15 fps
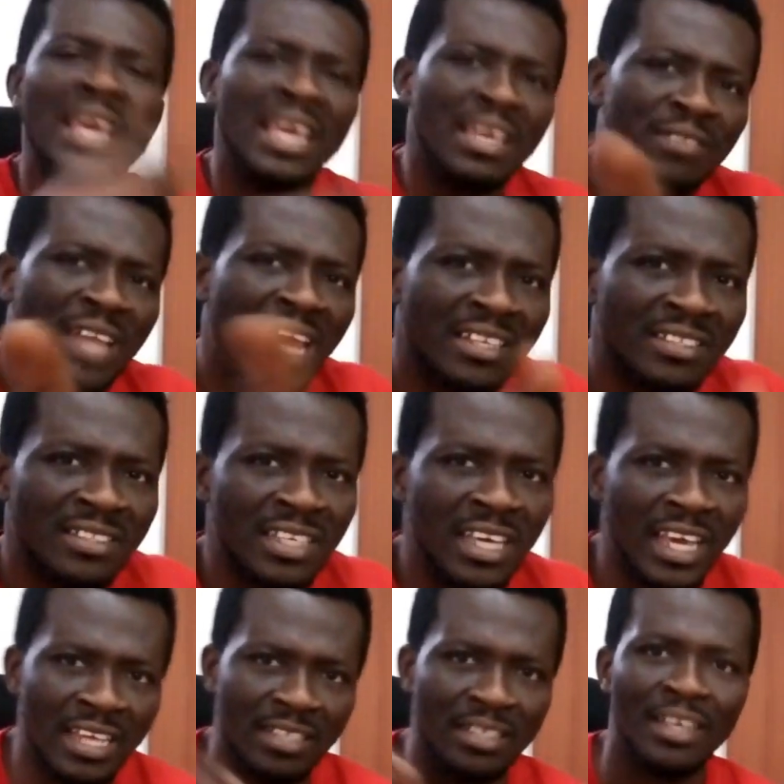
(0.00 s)
If that is the
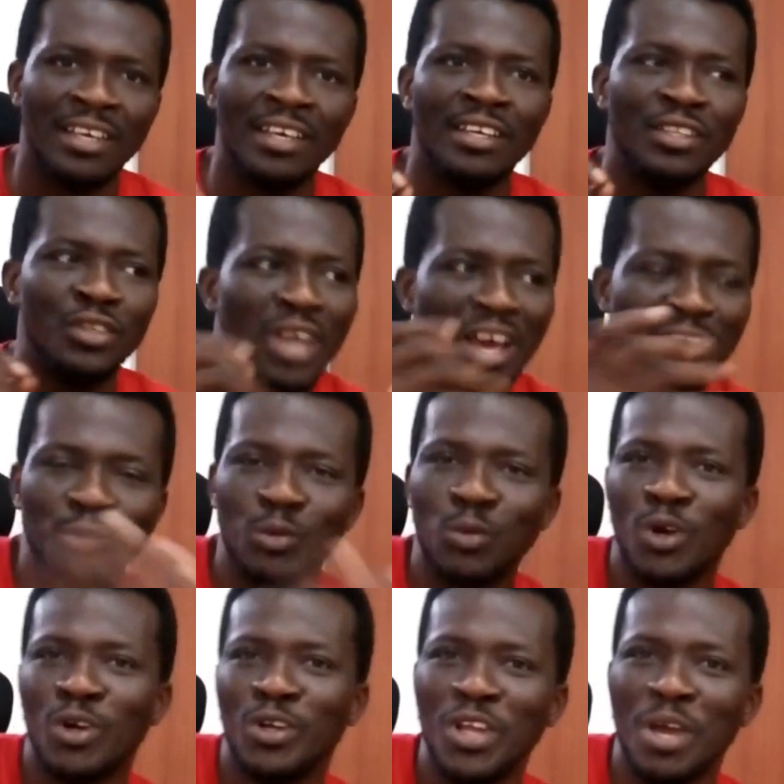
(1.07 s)
case, you have to
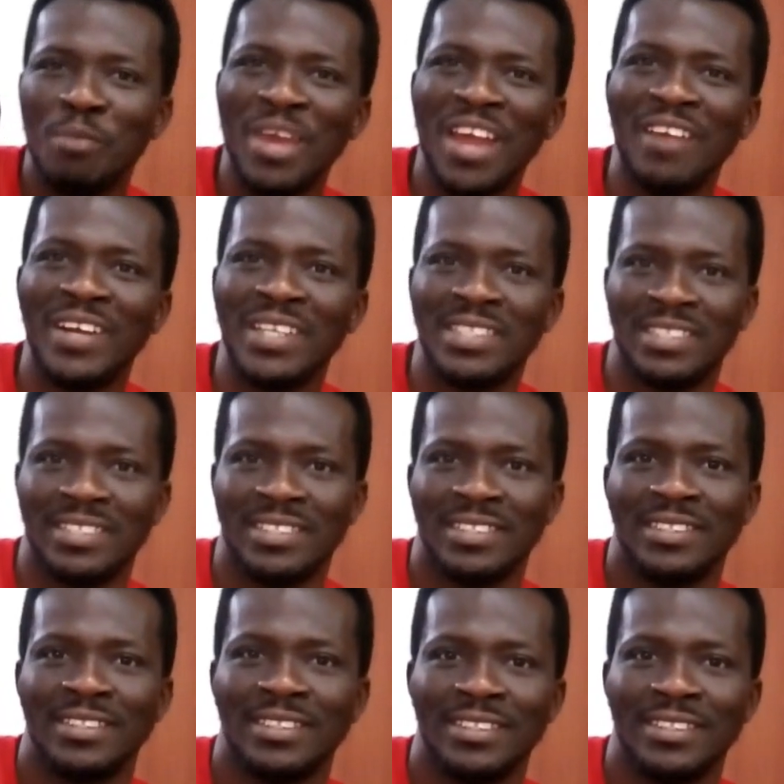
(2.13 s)
work on your appearance.